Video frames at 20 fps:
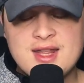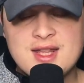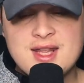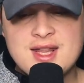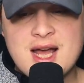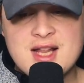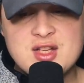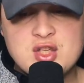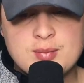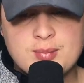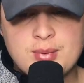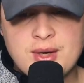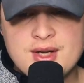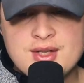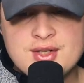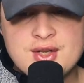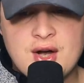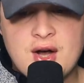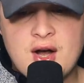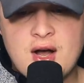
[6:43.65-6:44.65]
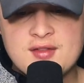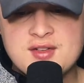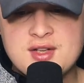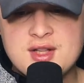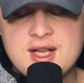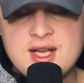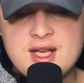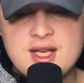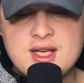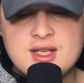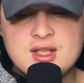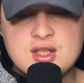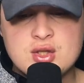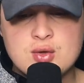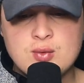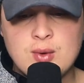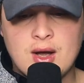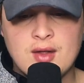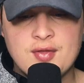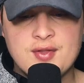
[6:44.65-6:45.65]
And then that spreads off to the east
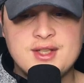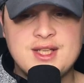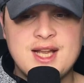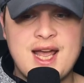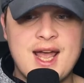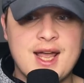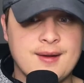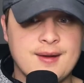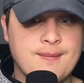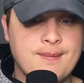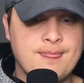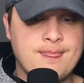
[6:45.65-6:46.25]
throughout the day,